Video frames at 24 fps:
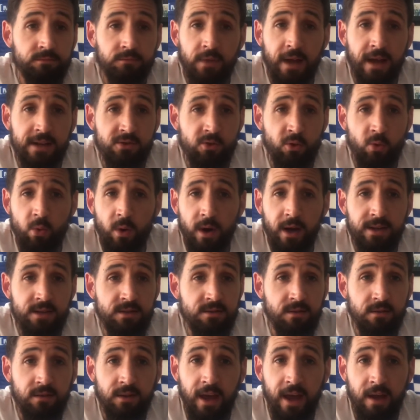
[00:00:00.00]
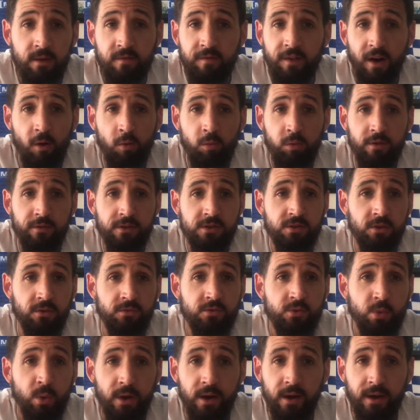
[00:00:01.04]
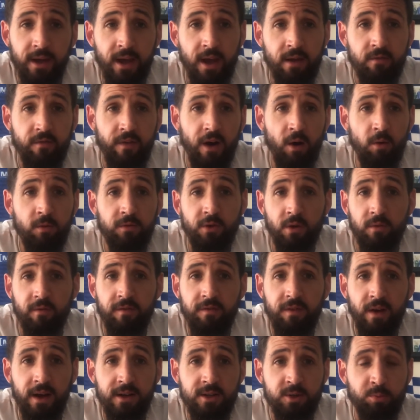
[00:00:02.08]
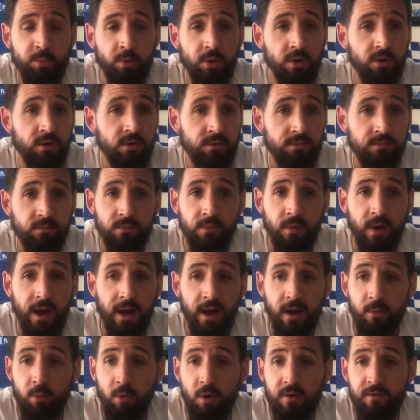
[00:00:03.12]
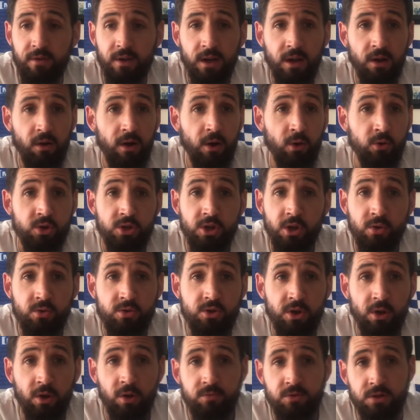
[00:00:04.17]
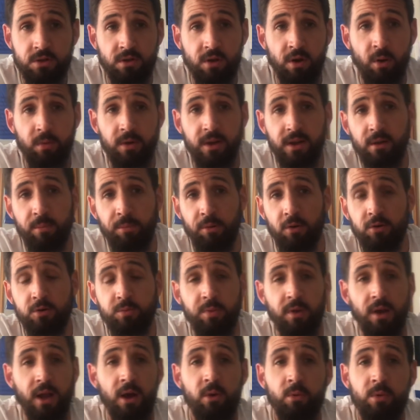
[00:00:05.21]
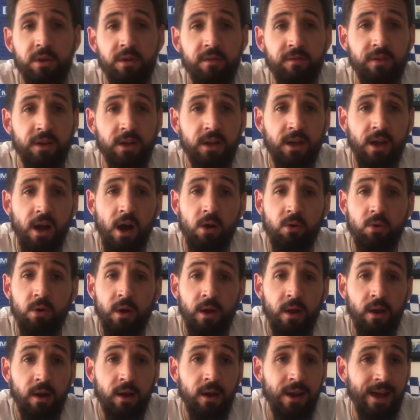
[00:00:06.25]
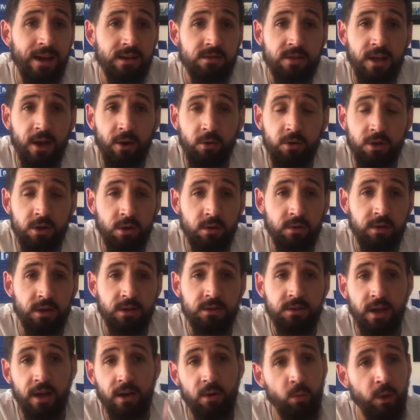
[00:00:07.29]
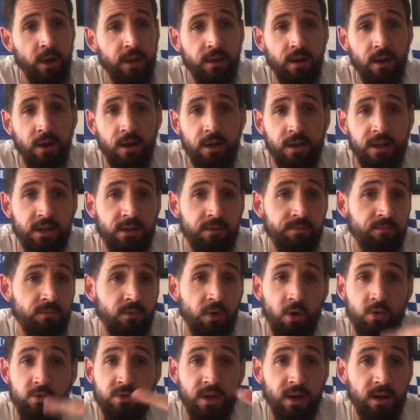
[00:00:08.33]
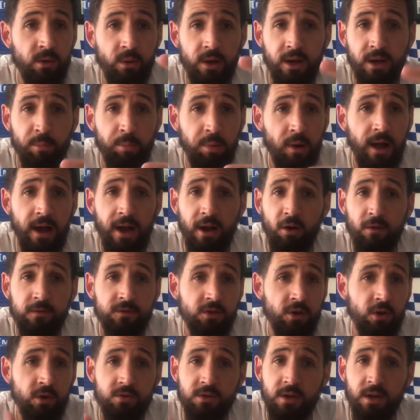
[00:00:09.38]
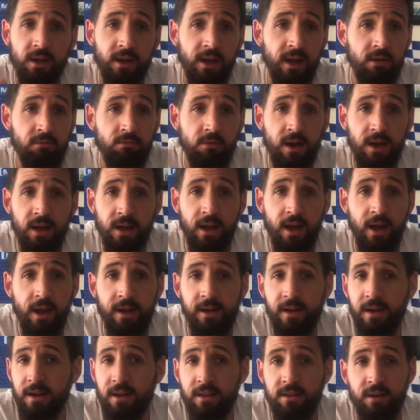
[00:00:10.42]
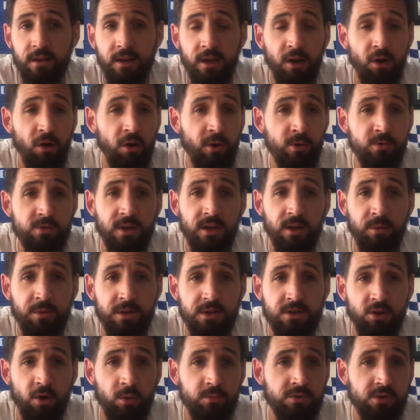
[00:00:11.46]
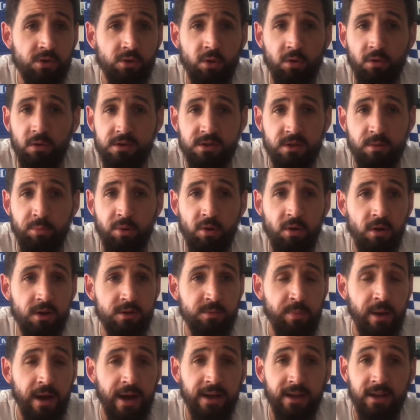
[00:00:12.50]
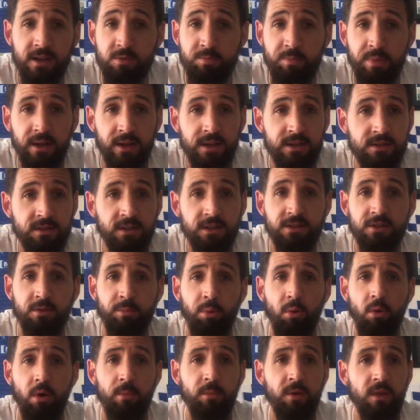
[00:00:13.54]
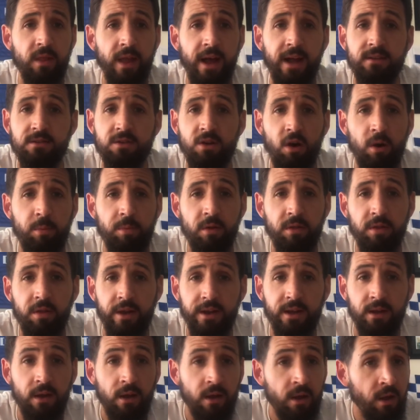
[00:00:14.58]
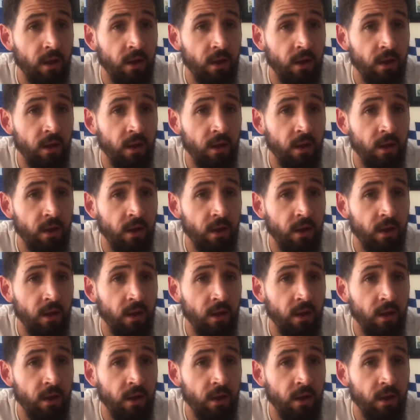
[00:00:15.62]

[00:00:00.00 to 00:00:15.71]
As always, get involved with us on Twitter, get involved on Facebook, wherever you like, on YouTube. Just comment in the box below with the video. Let us know who you think's going to win the league, who's going to win the playoffs, who's going to get relegated, anything you like, who's going to be top scorer, surprise package, biggest disappointment, that type of thing.